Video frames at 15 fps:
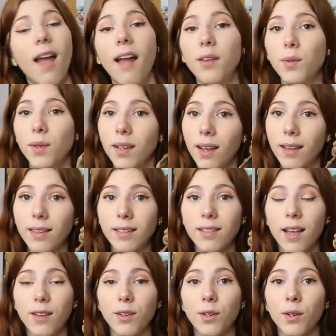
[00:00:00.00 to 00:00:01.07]
and you can get these
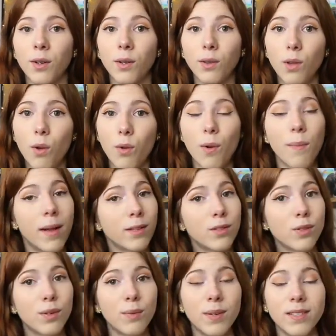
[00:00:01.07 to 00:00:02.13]
at your local pet
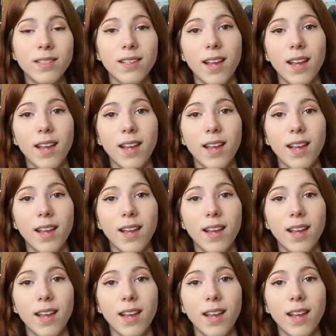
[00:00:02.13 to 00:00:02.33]
store once